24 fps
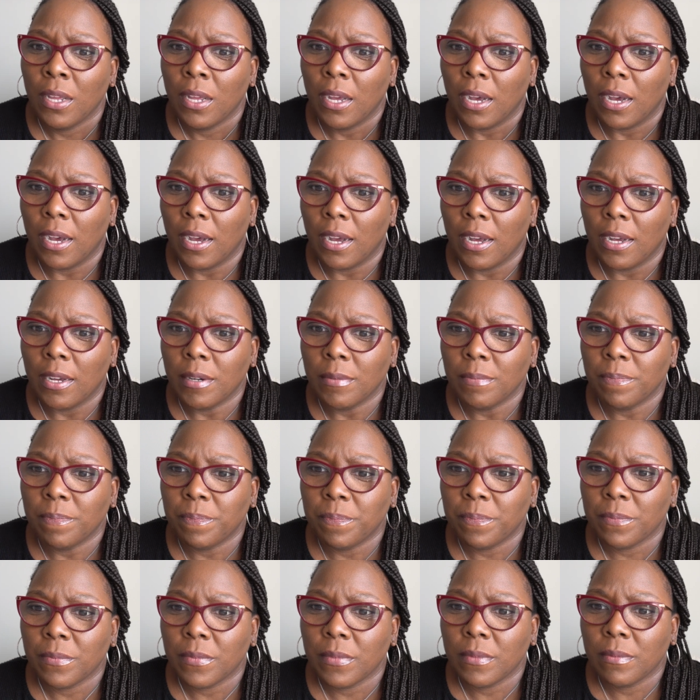
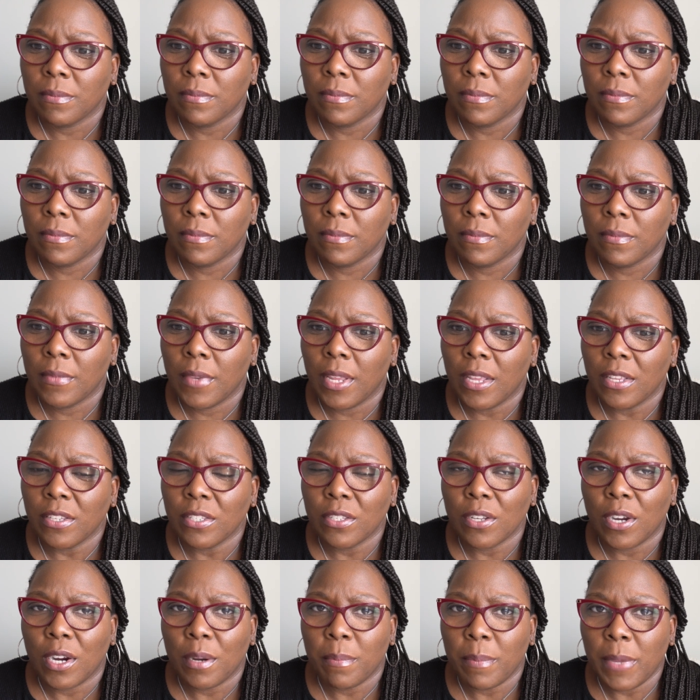
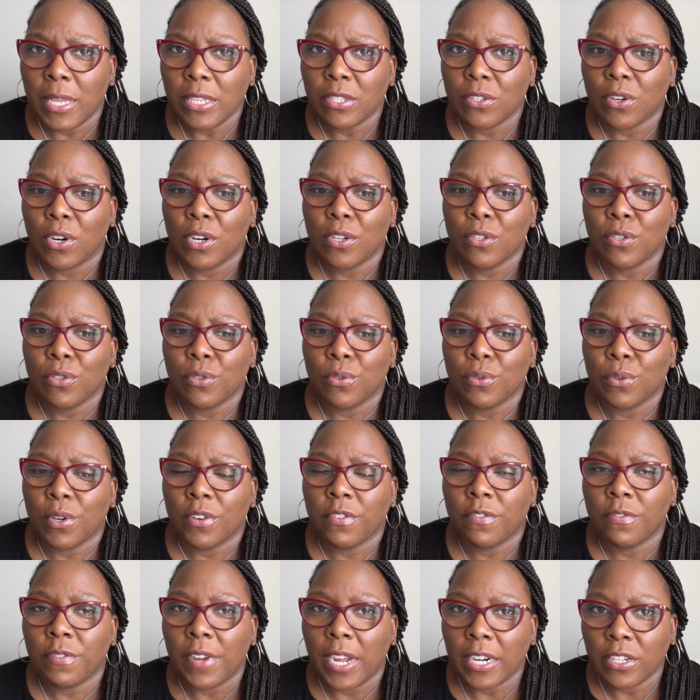may start to
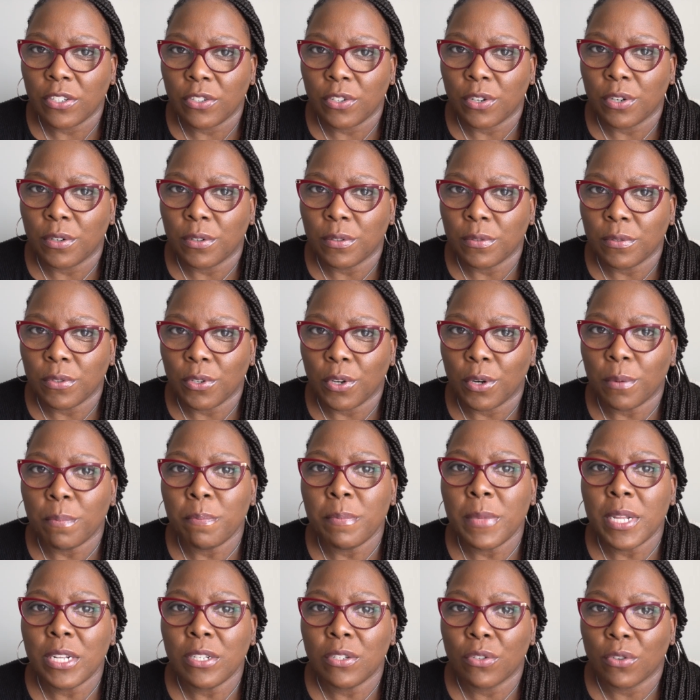affect your
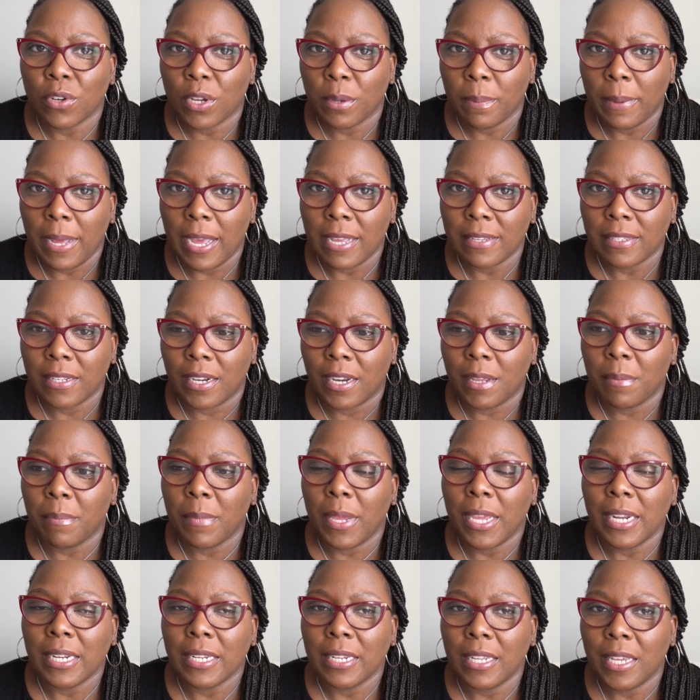mental capacity. It
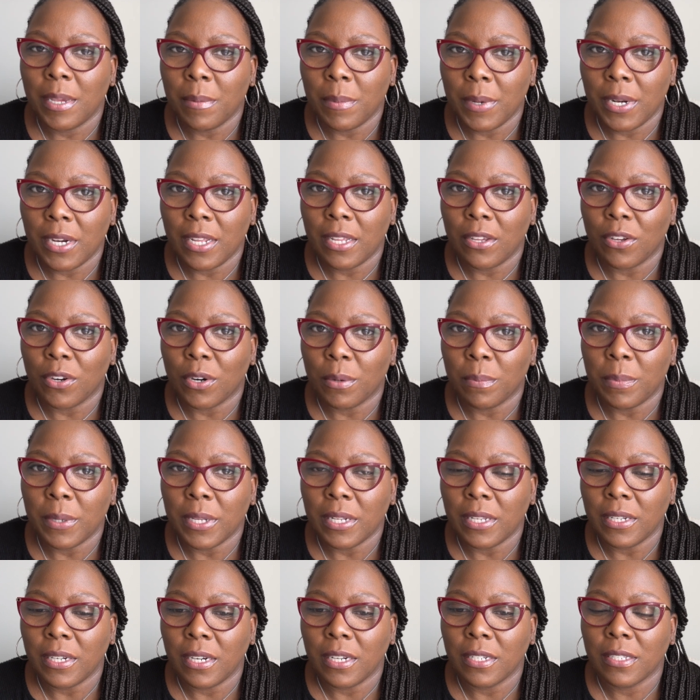may limit your
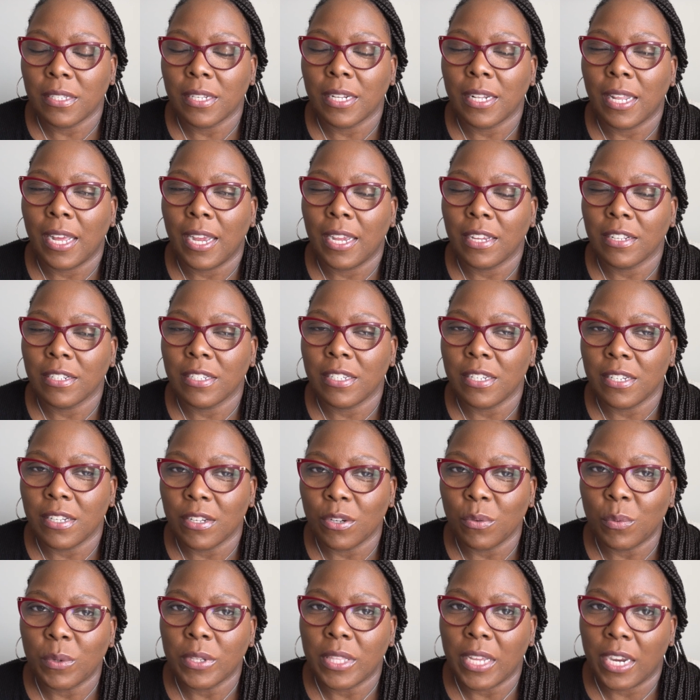ability to like
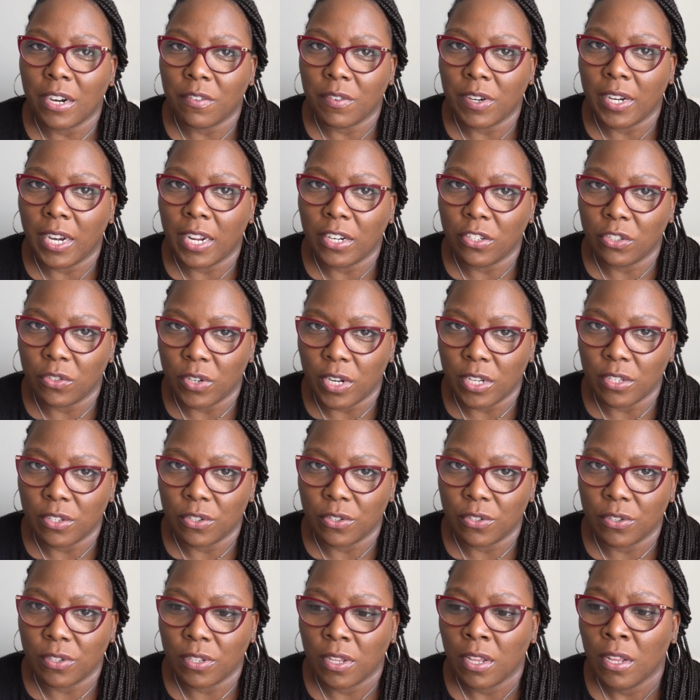deal with everyday
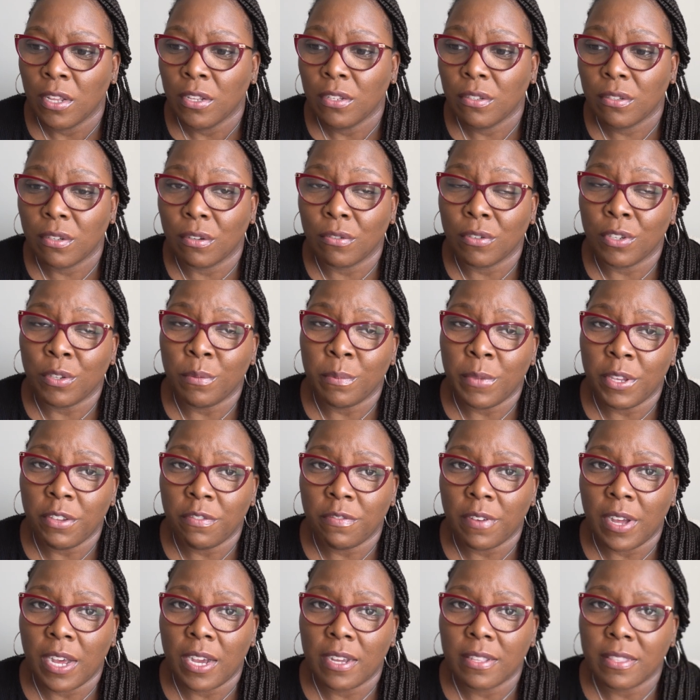stressors. So you may
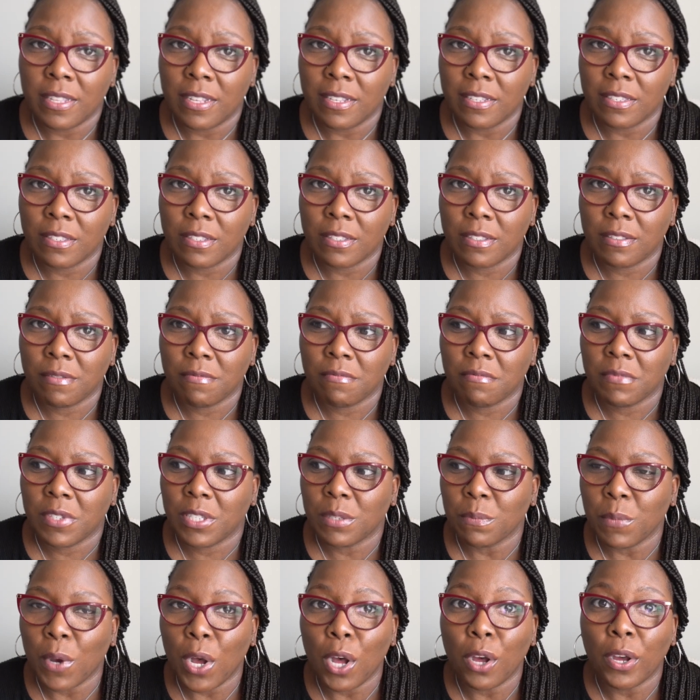find that
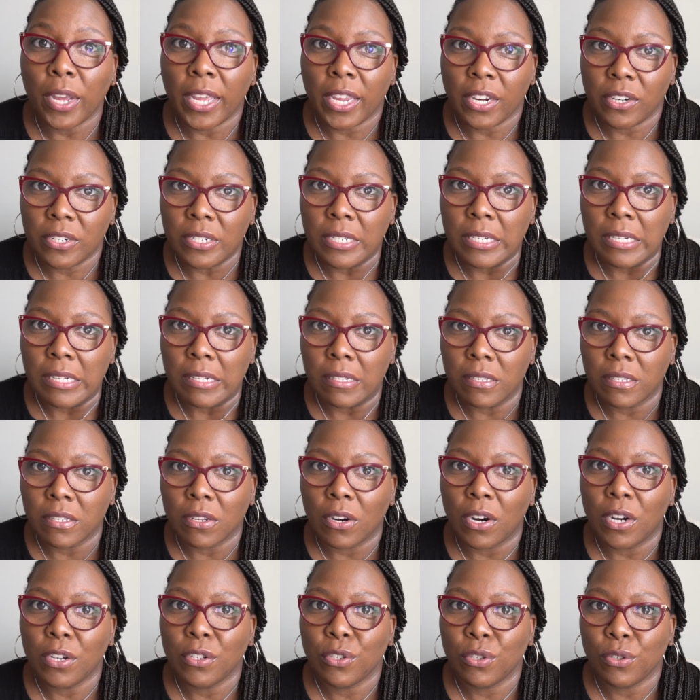small irritants
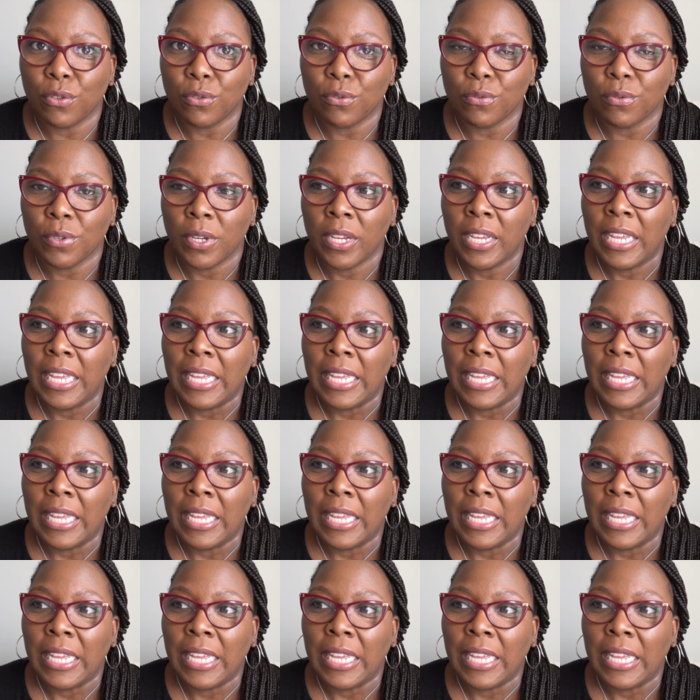start to